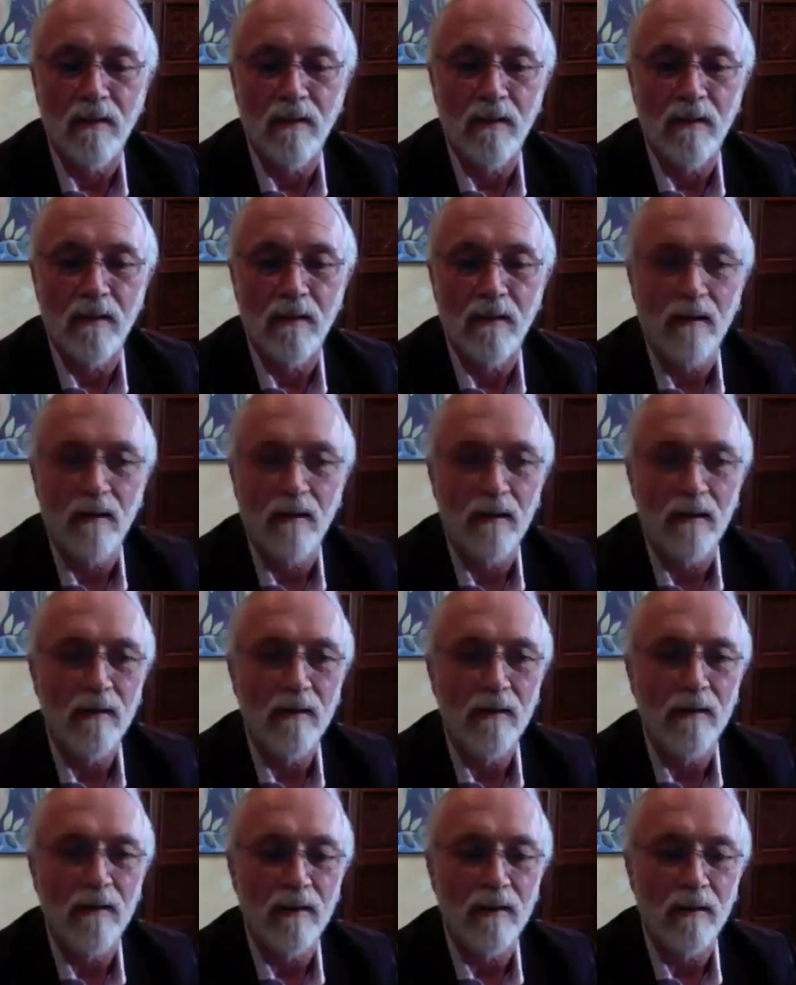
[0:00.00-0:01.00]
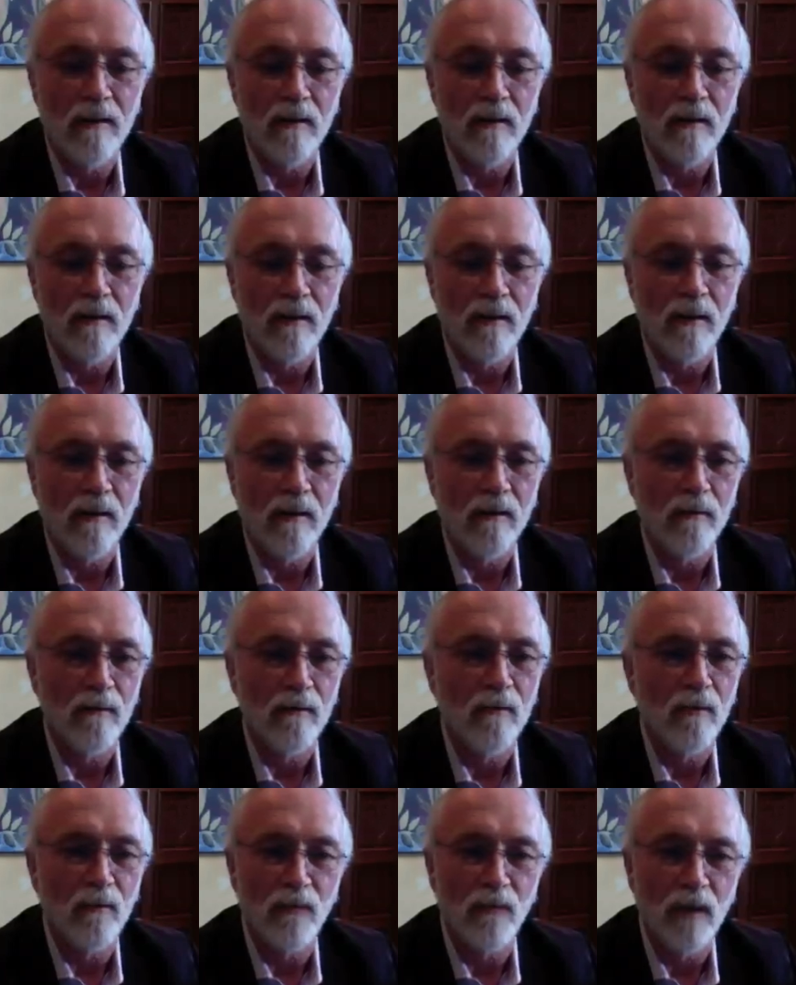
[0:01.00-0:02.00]

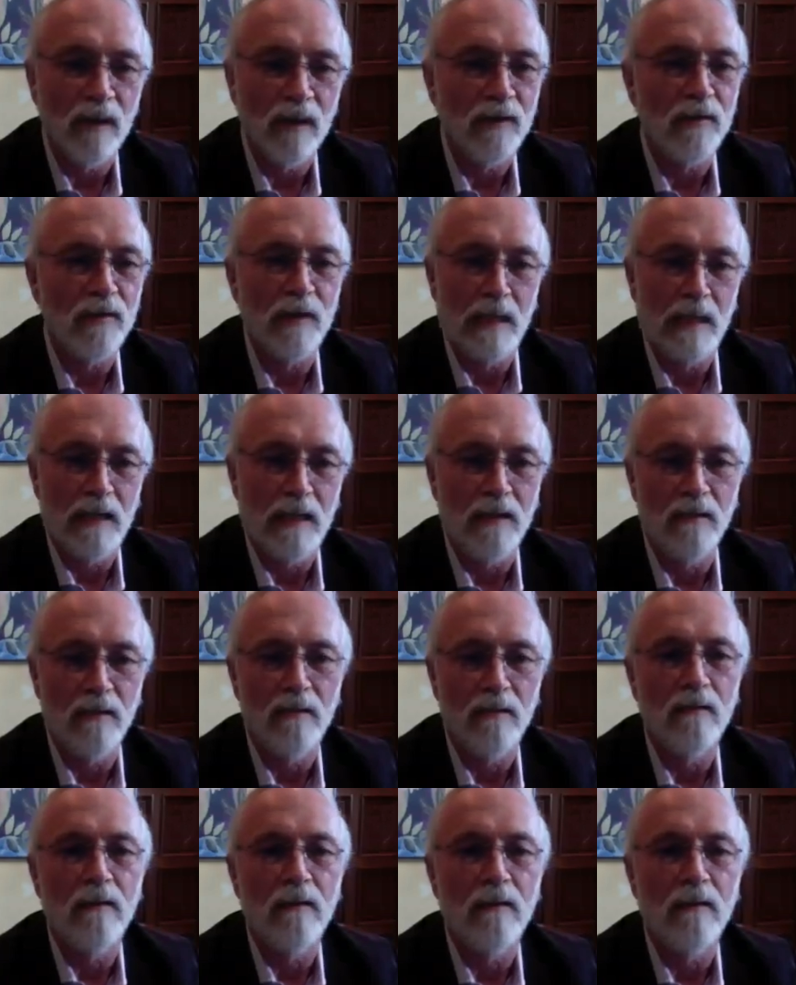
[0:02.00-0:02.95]
front and center